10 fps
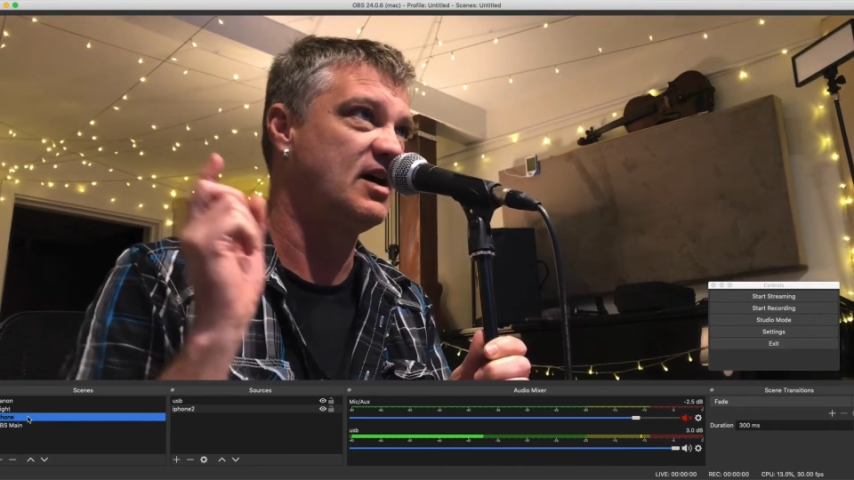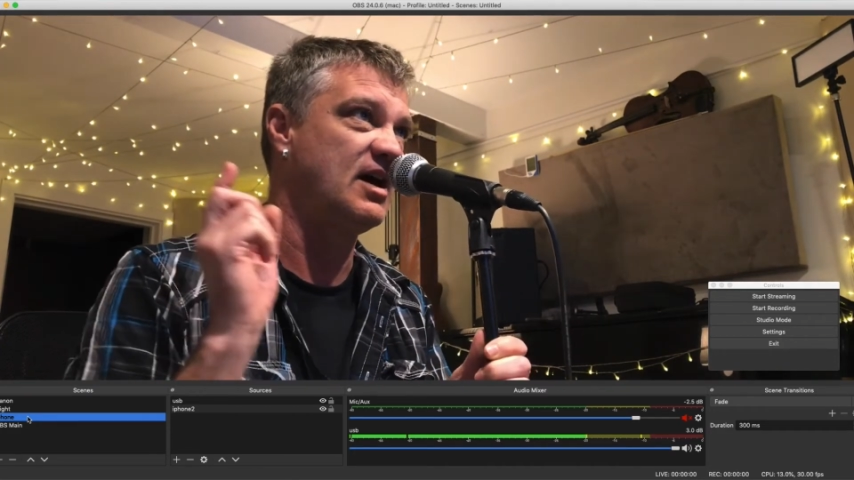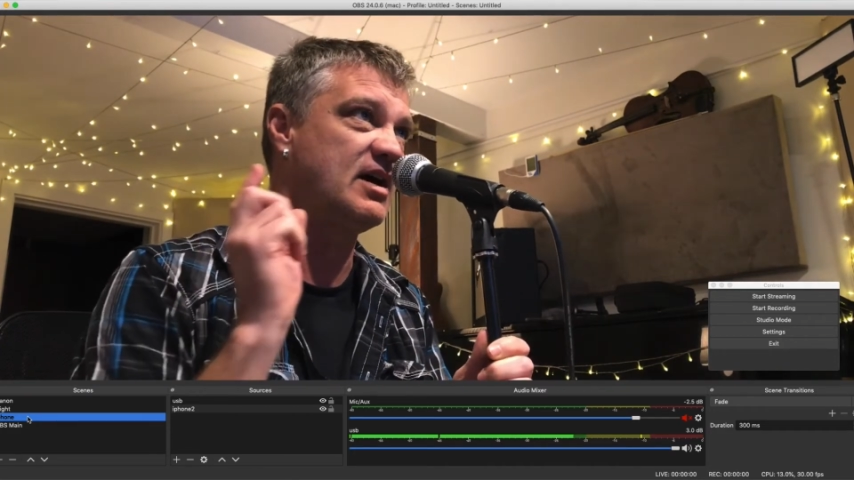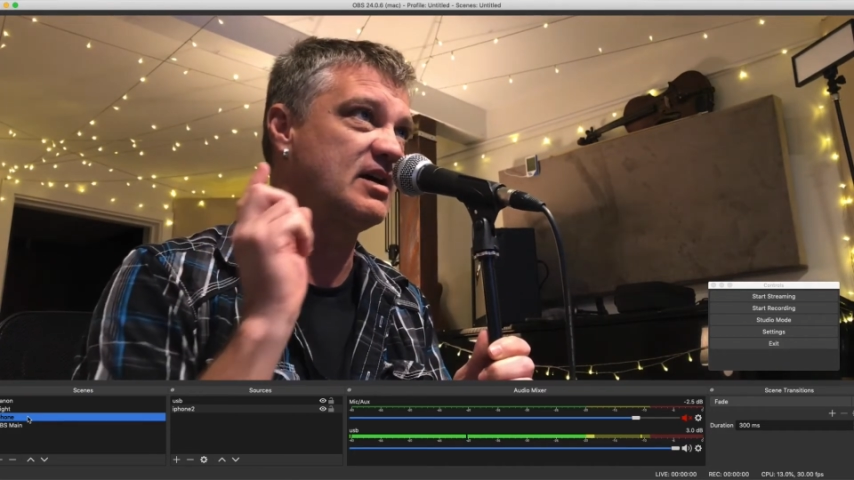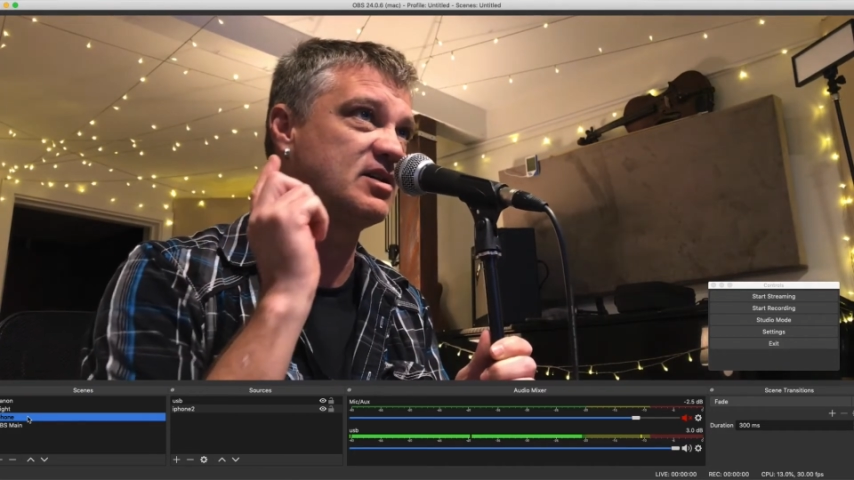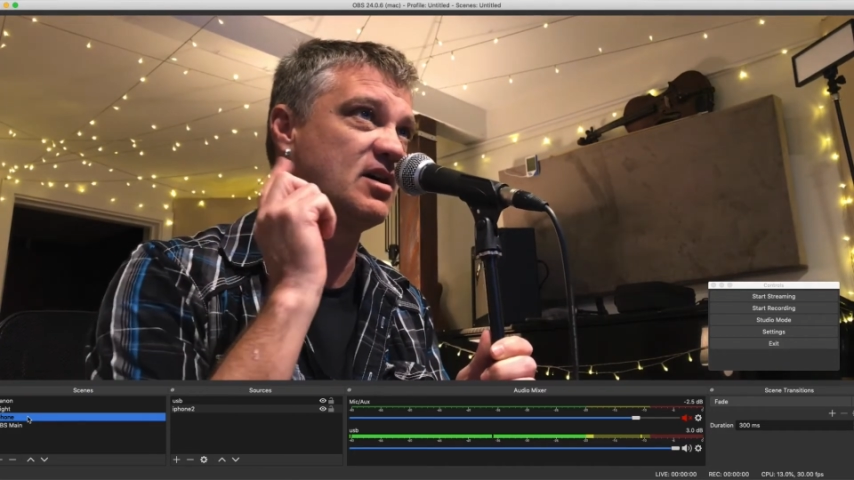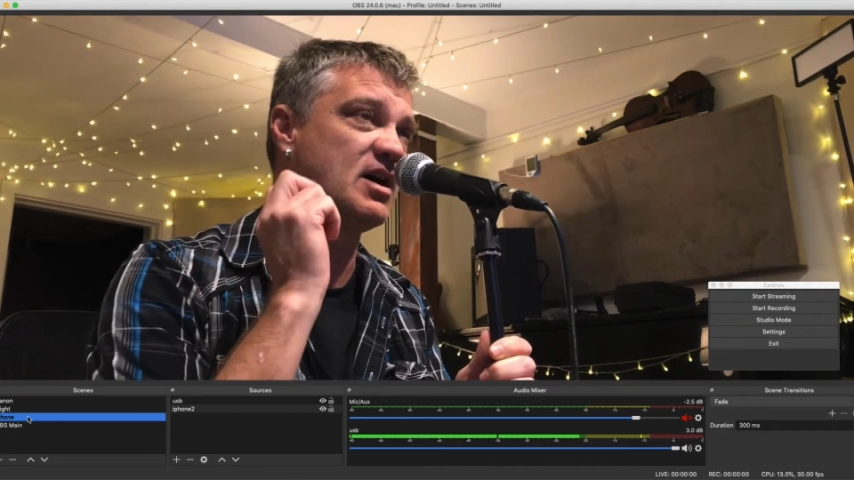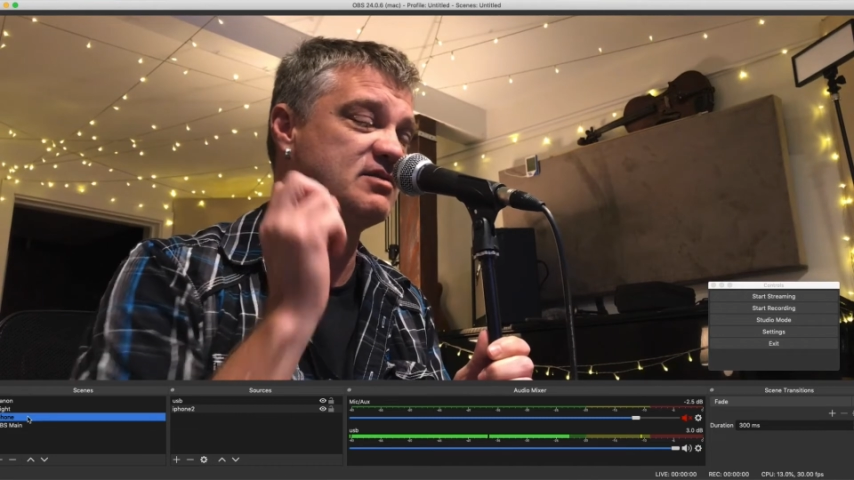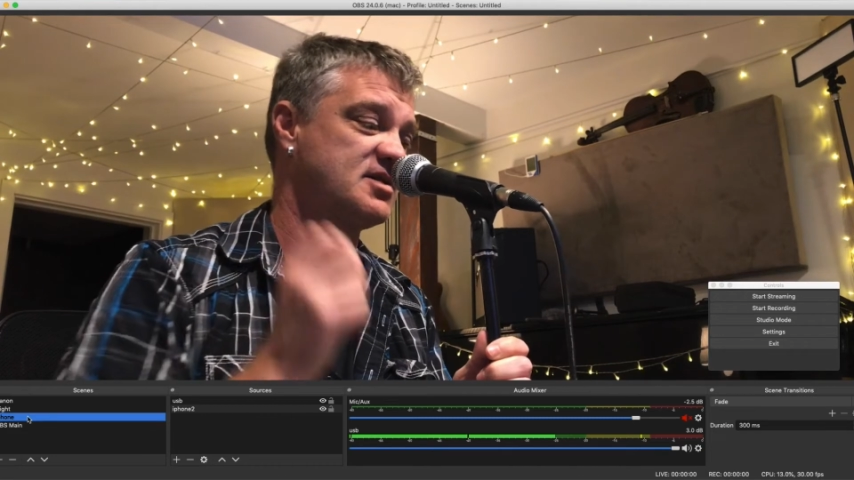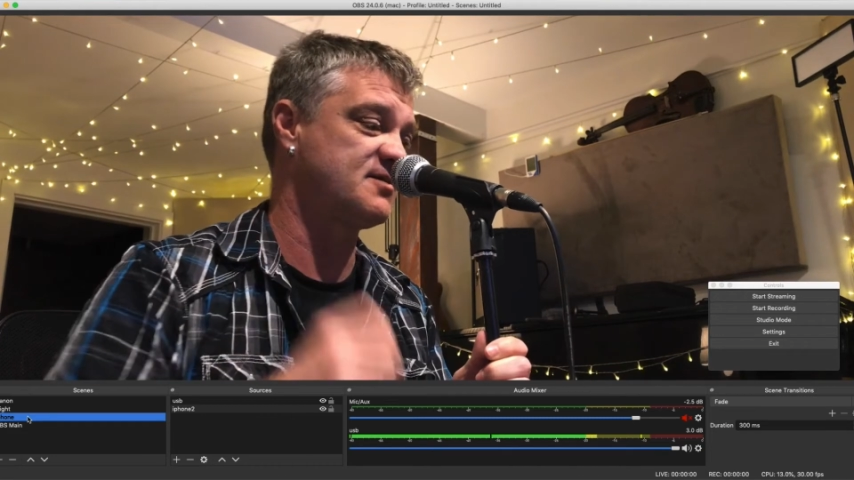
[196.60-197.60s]
and go
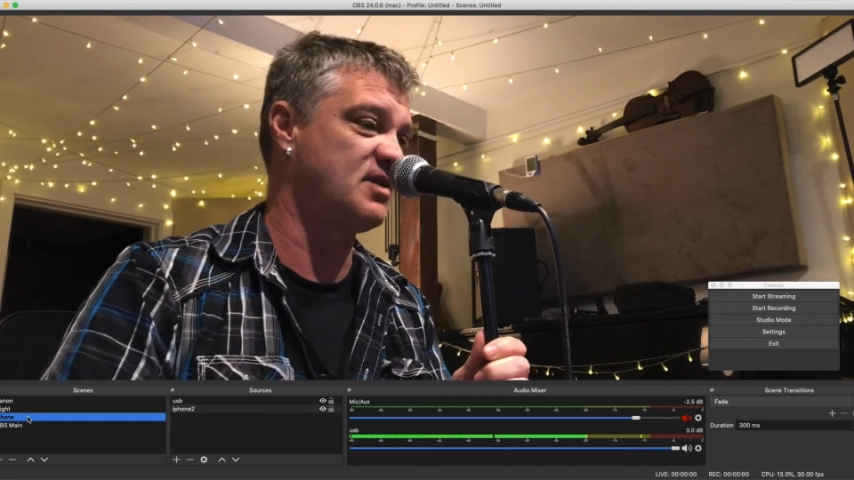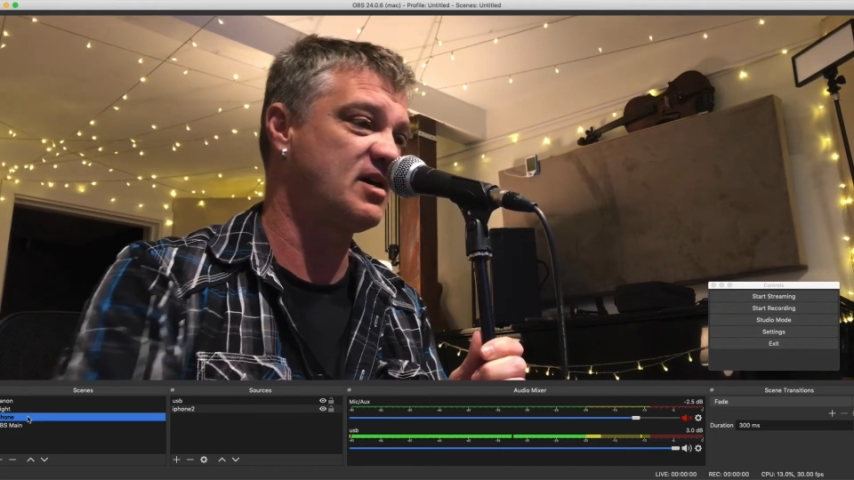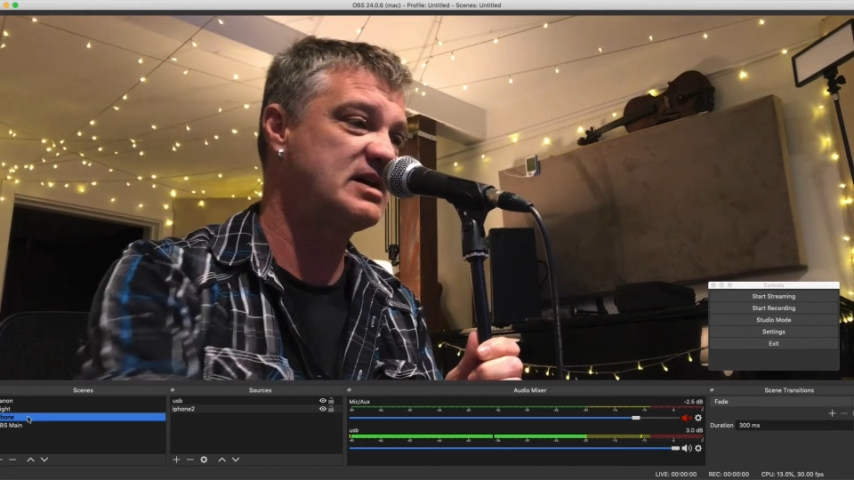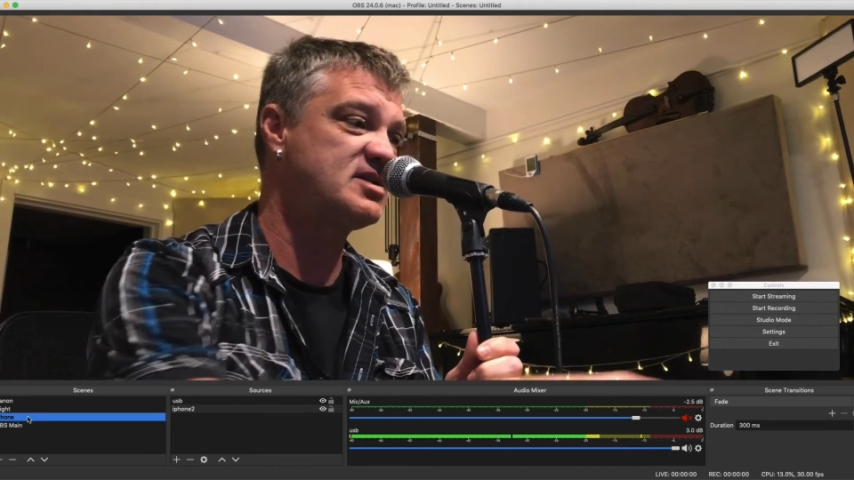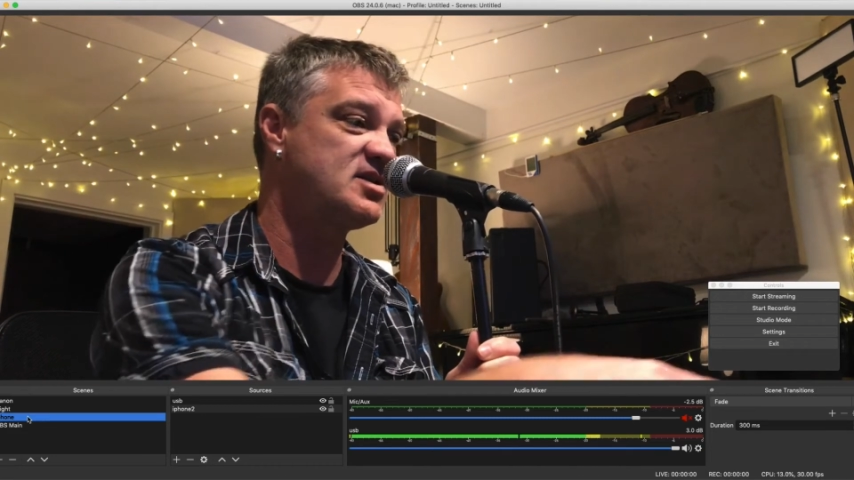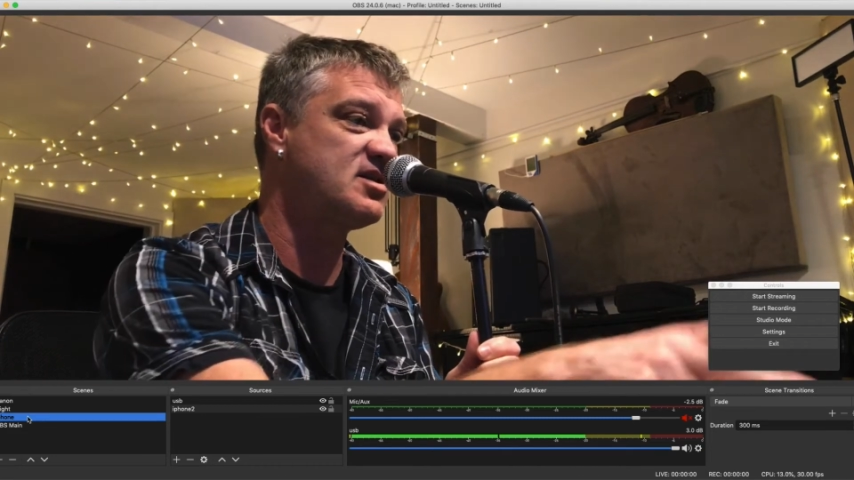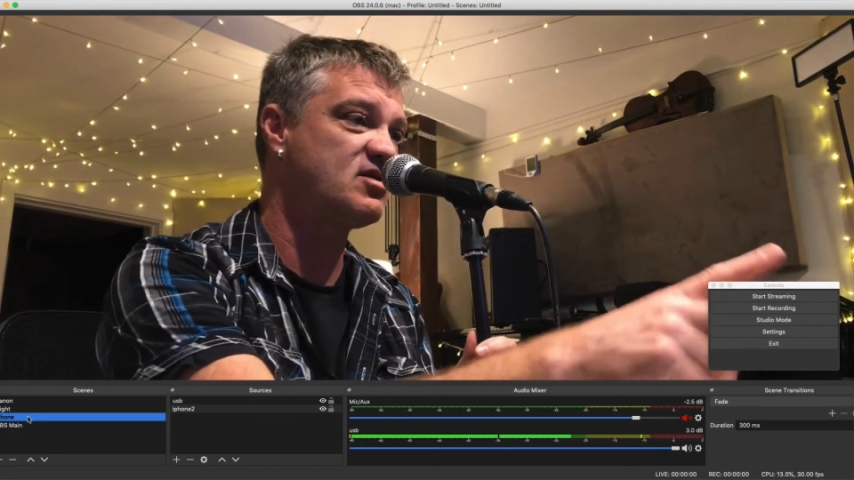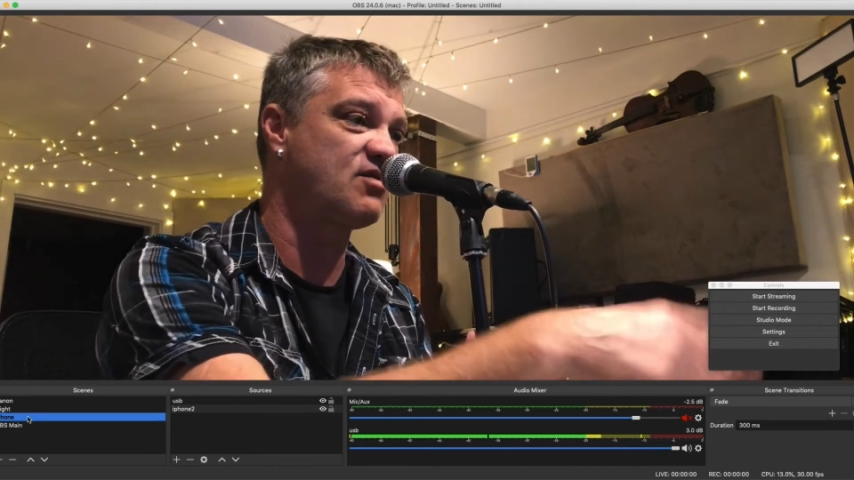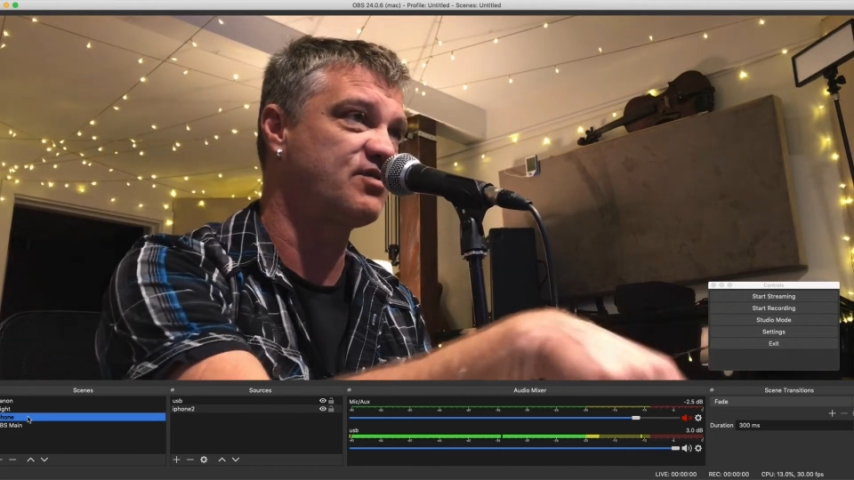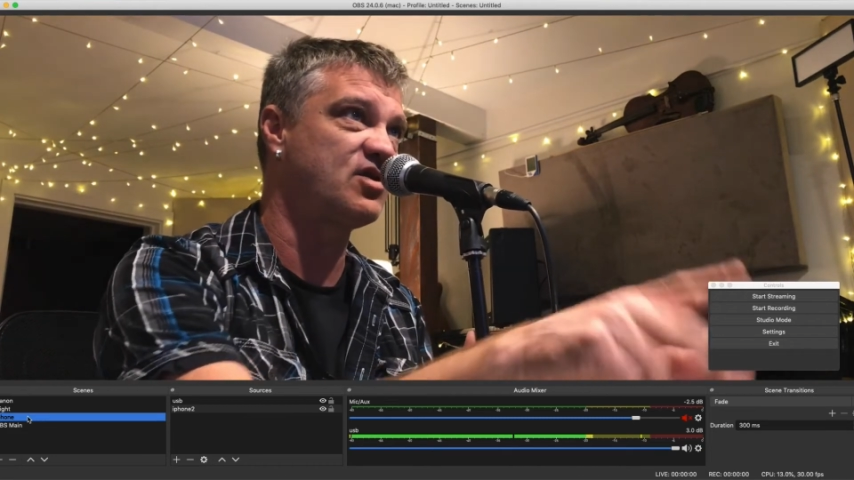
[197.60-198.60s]
and just plug into your
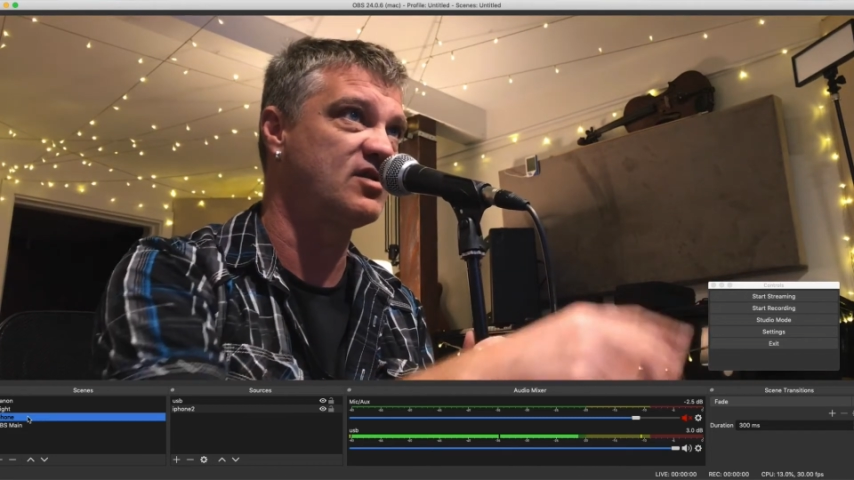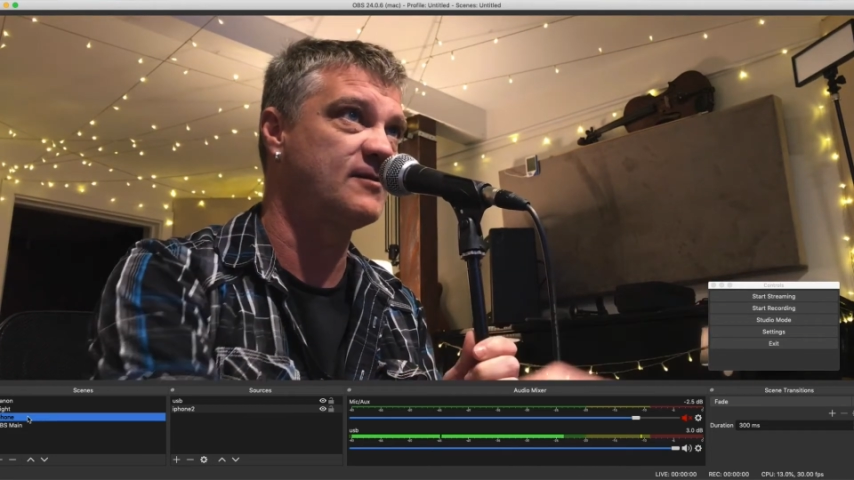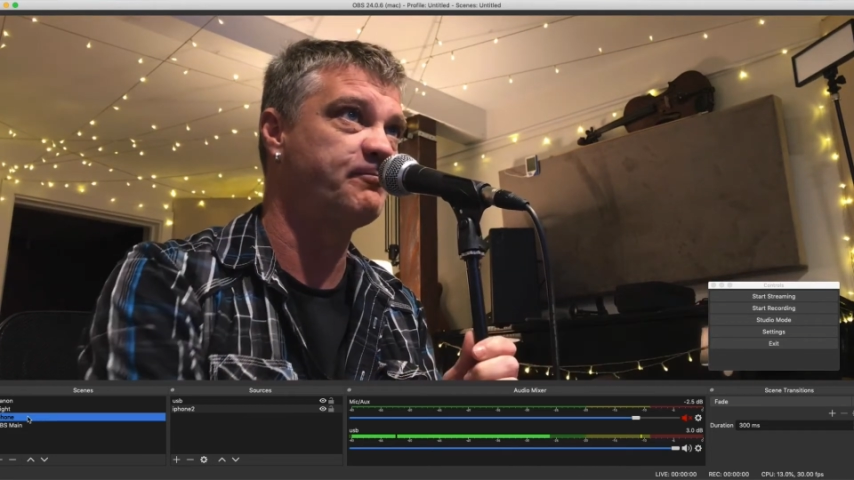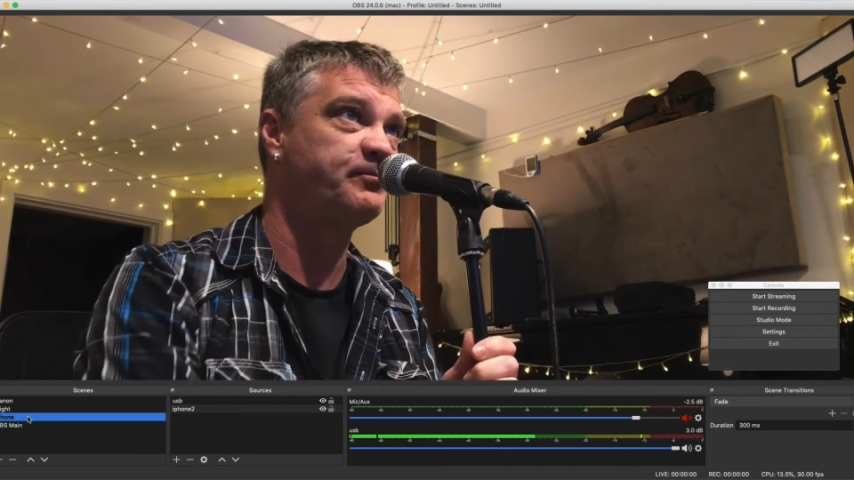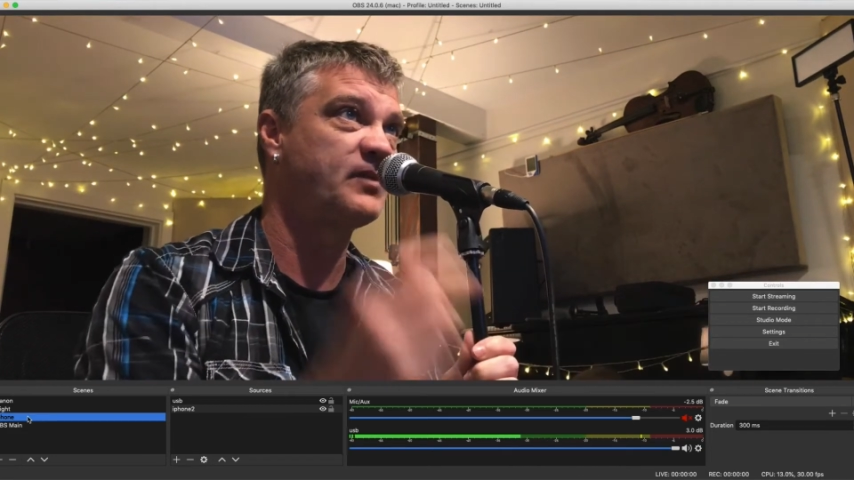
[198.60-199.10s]
computer.